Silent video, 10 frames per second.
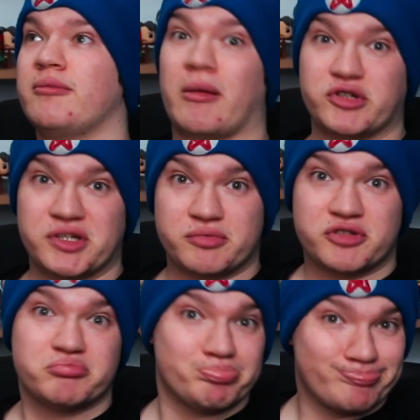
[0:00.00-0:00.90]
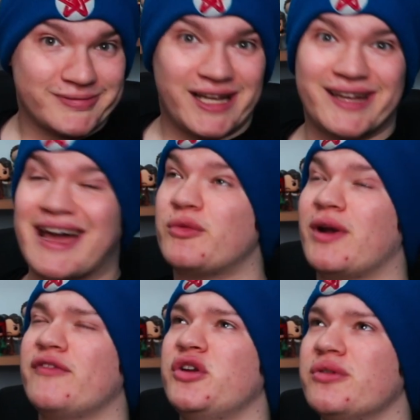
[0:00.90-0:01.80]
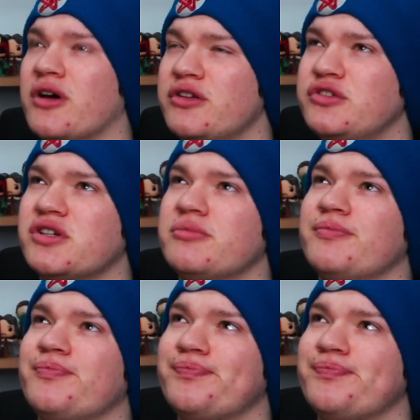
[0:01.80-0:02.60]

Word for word: memberships and ad revenue on YouTube.